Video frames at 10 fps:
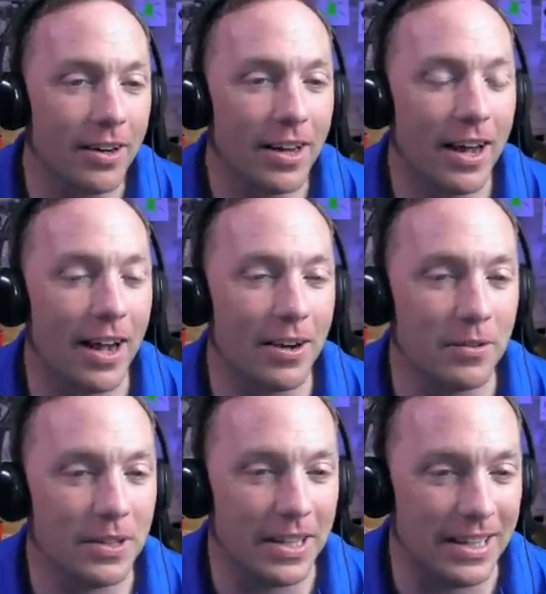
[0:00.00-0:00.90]

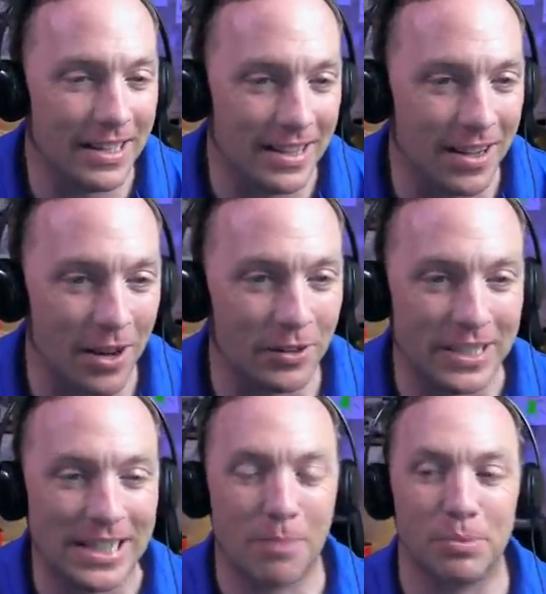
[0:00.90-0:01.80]
not only
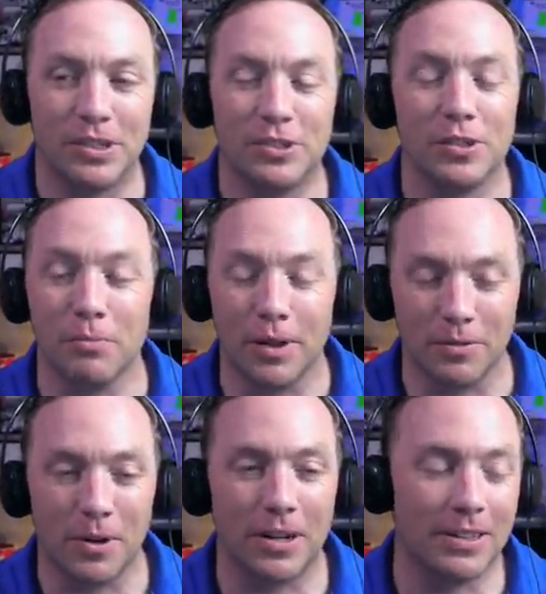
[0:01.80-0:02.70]
in that position,
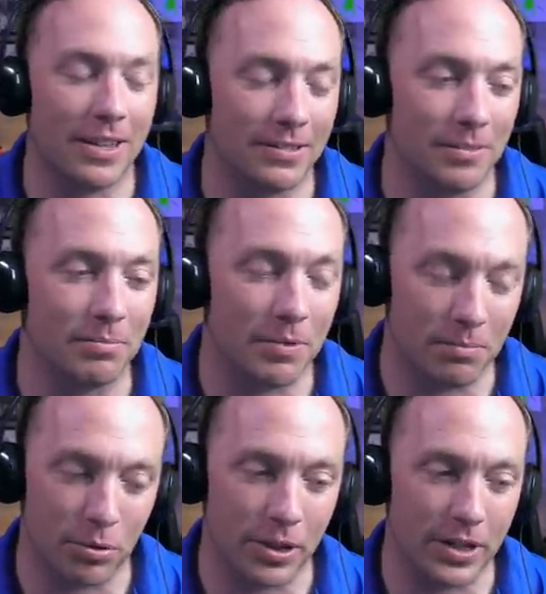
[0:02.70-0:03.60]
but that's a
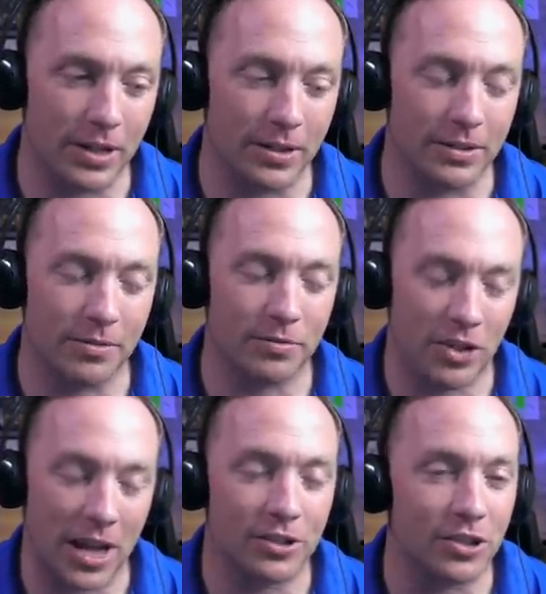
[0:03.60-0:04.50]
pretty
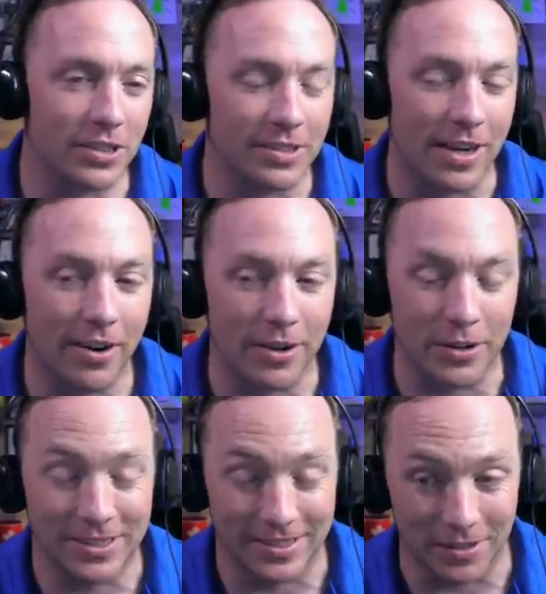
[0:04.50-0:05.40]
challenging scenario,
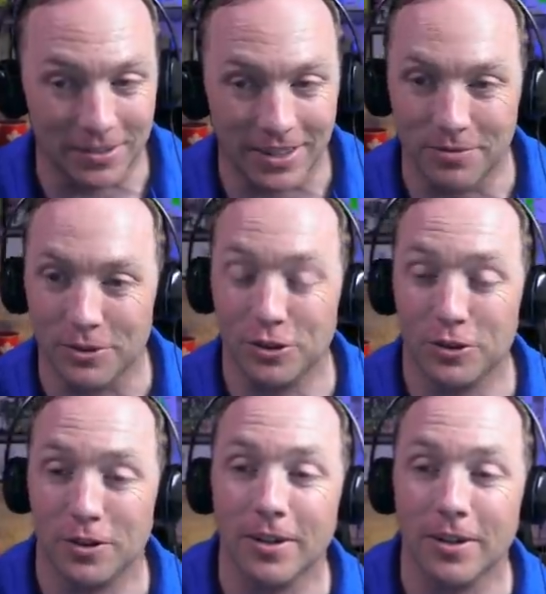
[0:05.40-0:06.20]
it sounds like, for sure.